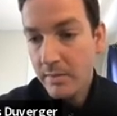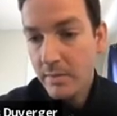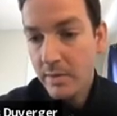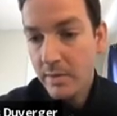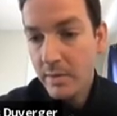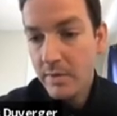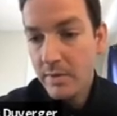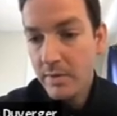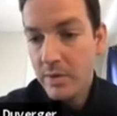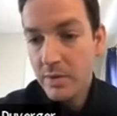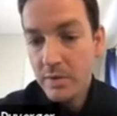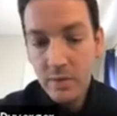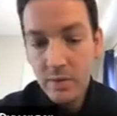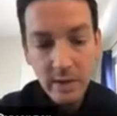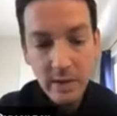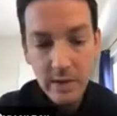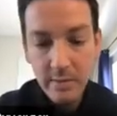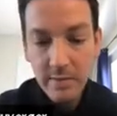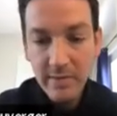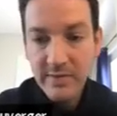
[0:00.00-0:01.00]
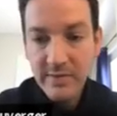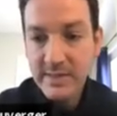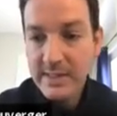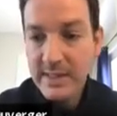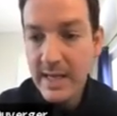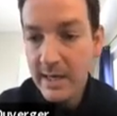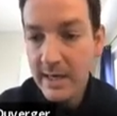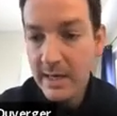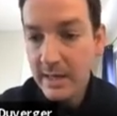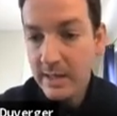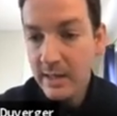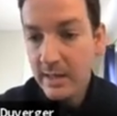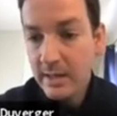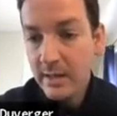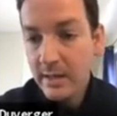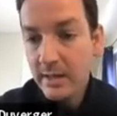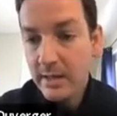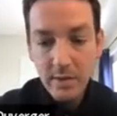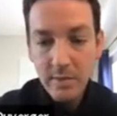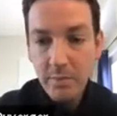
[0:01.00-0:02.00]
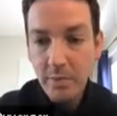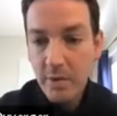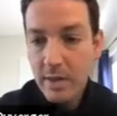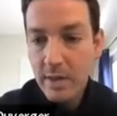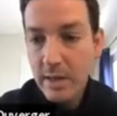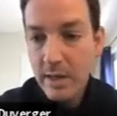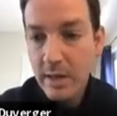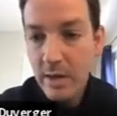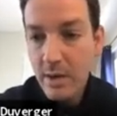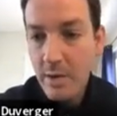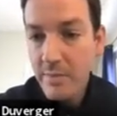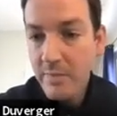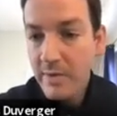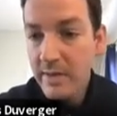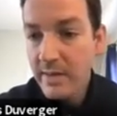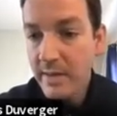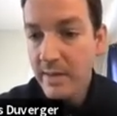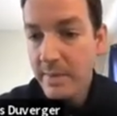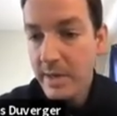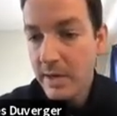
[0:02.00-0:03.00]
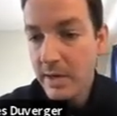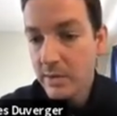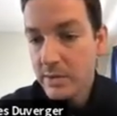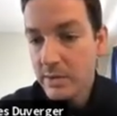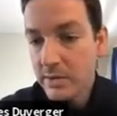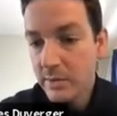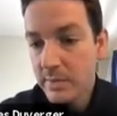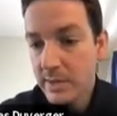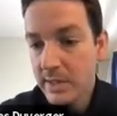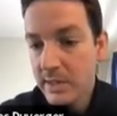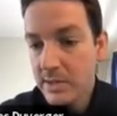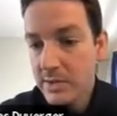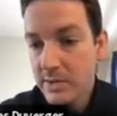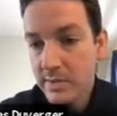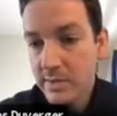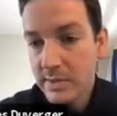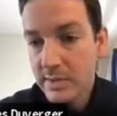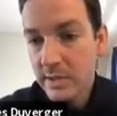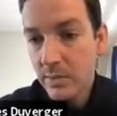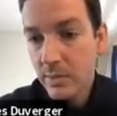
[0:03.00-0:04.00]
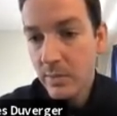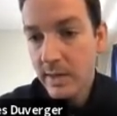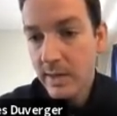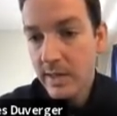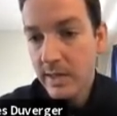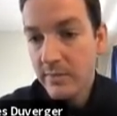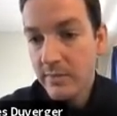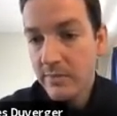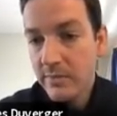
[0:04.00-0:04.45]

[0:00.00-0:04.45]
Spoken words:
Going to do a little bit of styling. Hopefully that might also be an interesting way